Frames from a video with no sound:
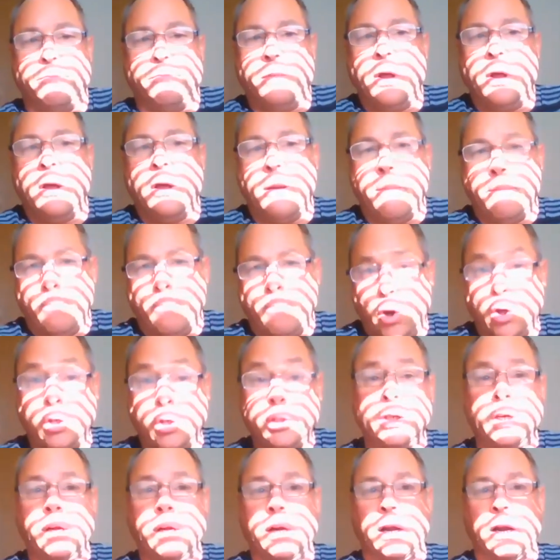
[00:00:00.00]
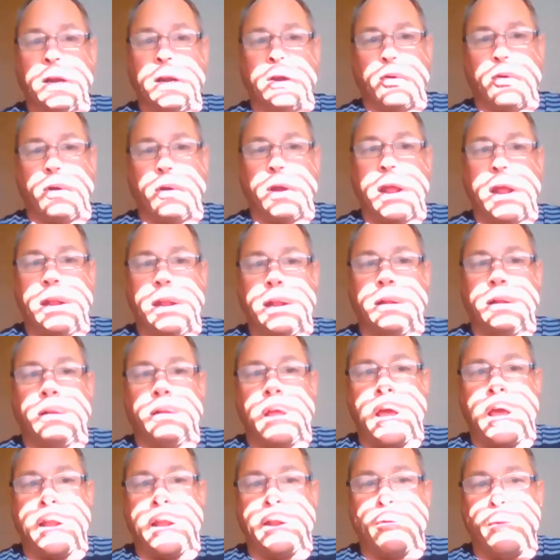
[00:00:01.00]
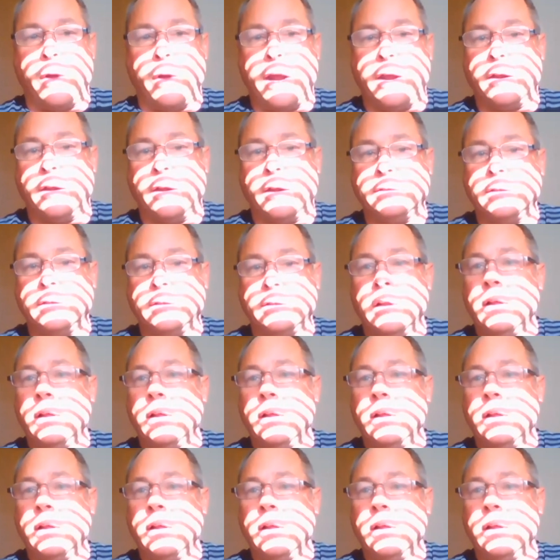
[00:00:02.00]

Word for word: are pushing and creating a line of weakness,